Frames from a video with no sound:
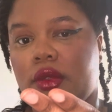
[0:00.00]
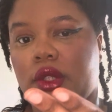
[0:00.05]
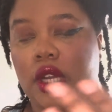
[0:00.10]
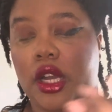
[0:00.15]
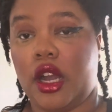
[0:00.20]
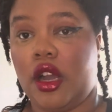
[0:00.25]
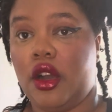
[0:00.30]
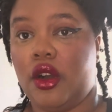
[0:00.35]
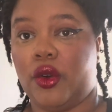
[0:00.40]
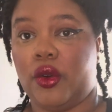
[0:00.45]

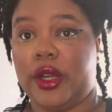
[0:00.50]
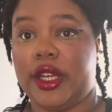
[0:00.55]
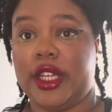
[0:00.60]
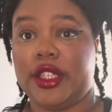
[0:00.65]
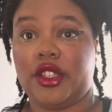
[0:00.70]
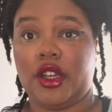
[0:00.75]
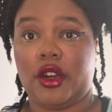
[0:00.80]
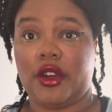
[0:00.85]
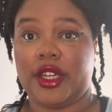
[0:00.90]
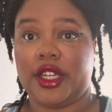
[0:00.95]
Oh,
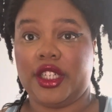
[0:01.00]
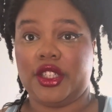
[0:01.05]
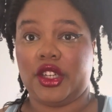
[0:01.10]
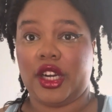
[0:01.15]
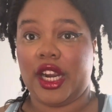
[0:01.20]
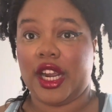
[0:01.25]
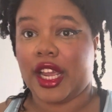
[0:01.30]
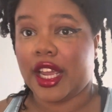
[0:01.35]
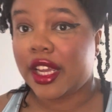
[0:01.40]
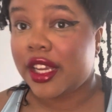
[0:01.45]
it's already
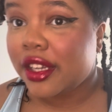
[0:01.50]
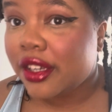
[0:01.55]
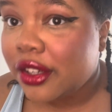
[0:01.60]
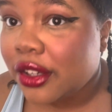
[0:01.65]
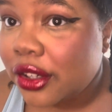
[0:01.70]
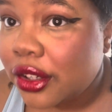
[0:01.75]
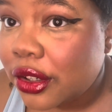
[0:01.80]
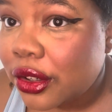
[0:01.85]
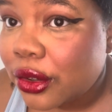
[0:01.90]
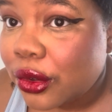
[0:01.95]
dry.
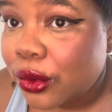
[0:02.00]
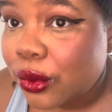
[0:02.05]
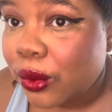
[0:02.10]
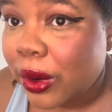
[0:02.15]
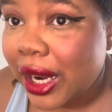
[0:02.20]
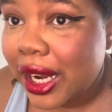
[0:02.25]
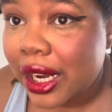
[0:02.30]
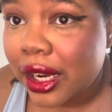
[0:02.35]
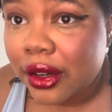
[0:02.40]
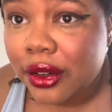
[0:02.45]

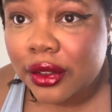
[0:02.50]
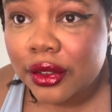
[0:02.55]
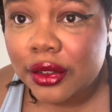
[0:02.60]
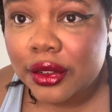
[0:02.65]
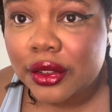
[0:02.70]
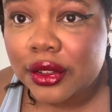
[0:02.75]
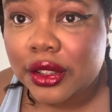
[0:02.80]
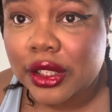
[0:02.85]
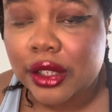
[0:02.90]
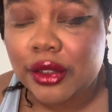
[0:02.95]
Wow,
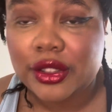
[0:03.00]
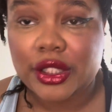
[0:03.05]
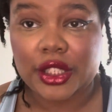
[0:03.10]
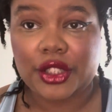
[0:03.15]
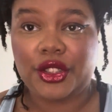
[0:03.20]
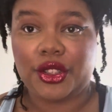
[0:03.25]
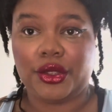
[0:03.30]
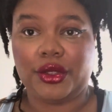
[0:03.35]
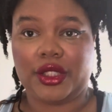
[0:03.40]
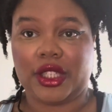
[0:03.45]
that was
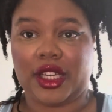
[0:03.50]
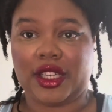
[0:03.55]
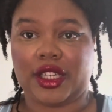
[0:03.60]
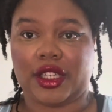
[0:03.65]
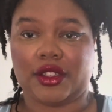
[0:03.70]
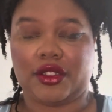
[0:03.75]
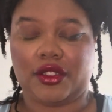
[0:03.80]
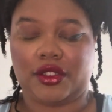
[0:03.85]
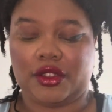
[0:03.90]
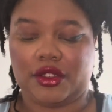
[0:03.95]
like 2
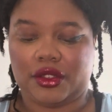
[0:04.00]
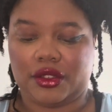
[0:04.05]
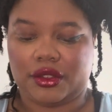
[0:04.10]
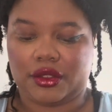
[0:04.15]
seconds.